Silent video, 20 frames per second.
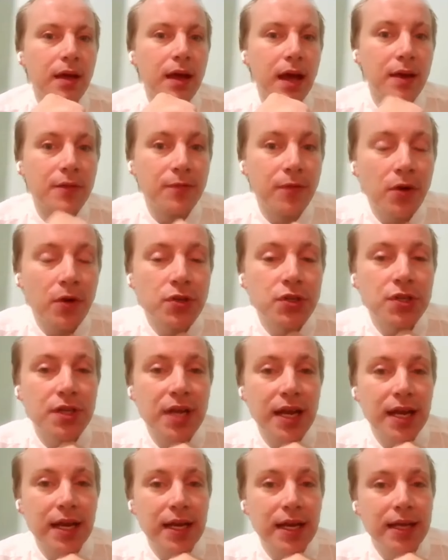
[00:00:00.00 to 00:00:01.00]

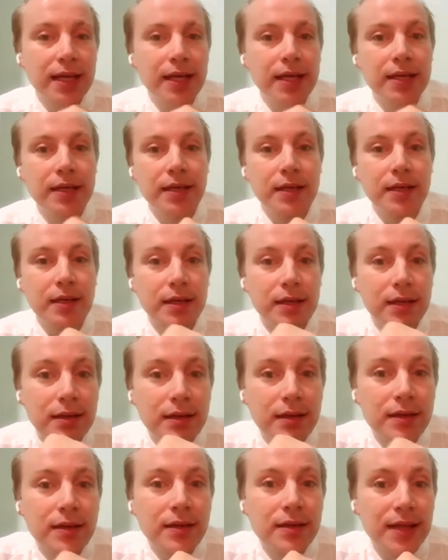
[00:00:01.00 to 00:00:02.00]
Unfortunately,
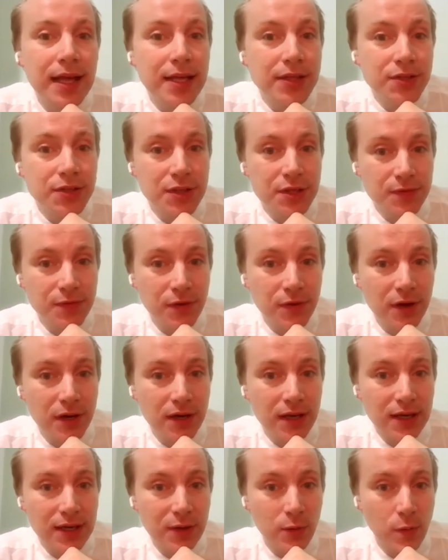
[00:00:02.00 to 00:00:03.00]
that's just for a
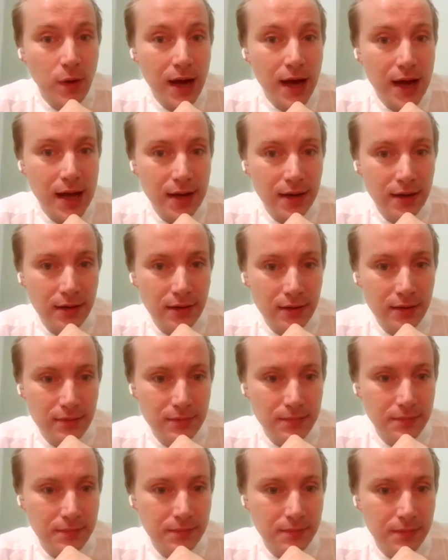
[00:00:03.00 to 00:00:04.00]
little while.
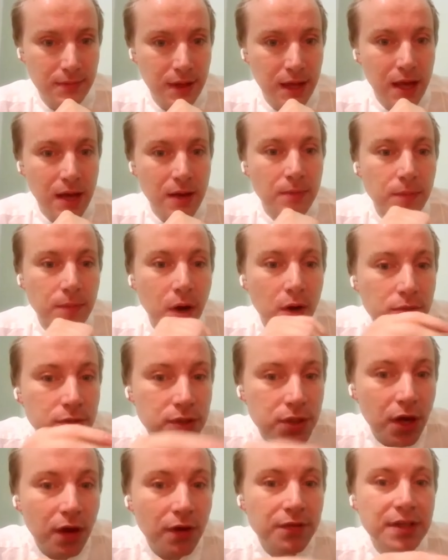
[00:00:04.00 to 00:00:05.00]

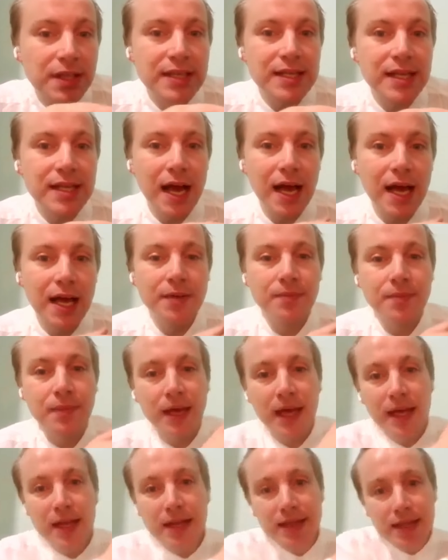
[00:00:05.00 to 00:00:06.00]
Most of the time
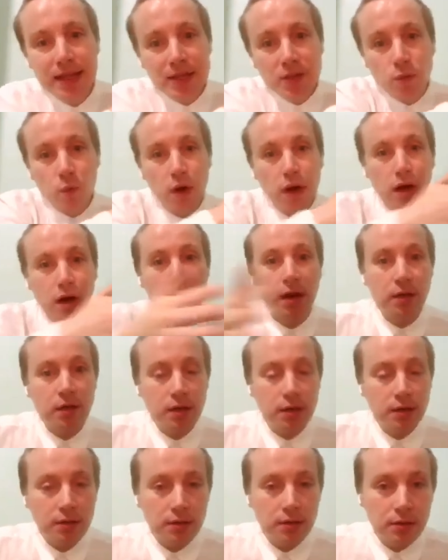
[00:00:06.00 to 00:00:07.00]
in this
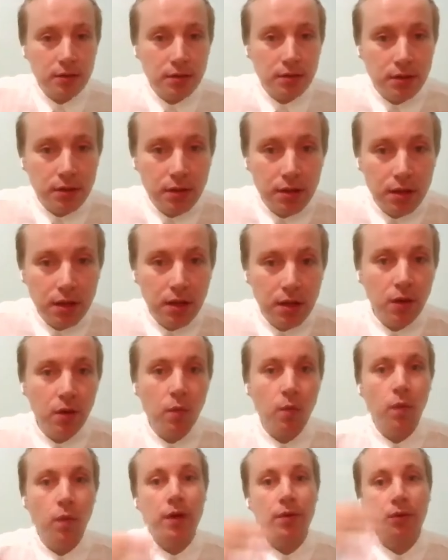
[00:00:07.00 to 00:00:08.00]
world,
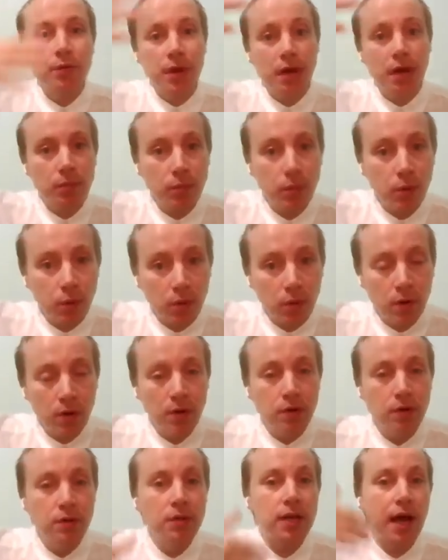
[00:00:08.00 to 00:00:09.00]
when we are
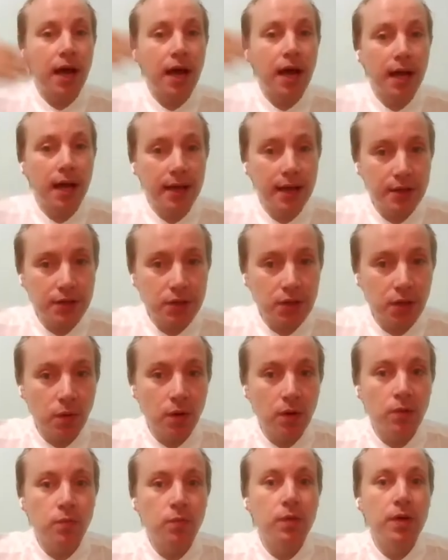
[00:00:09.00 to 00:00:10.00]
born, die, and so
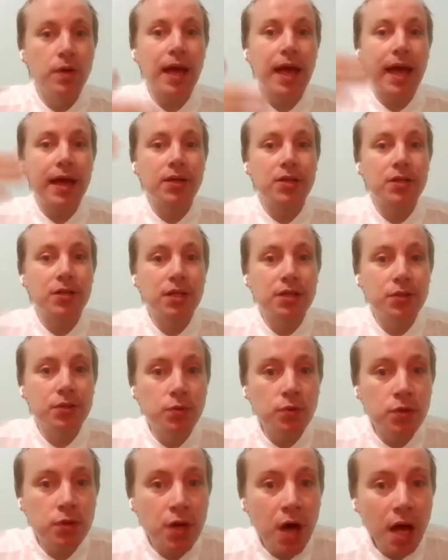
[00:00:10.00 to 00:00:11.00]
on, we actually do
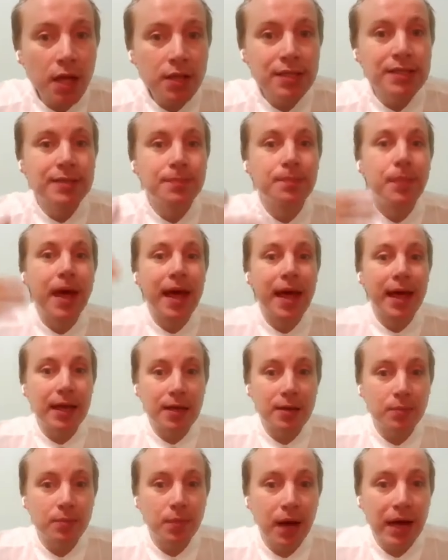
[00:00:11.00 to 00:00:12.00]
not
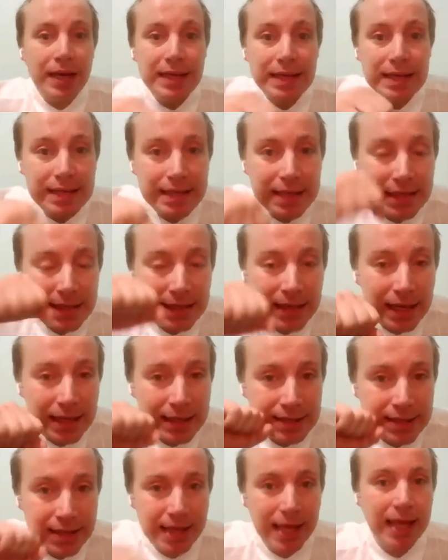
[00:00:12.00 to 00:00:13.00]
spend by eating
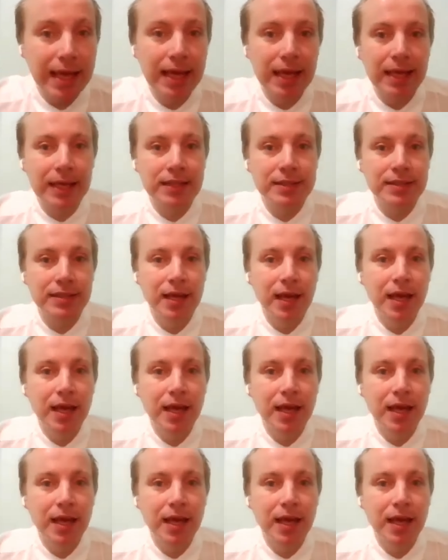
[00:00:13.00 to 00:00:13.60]
nice things,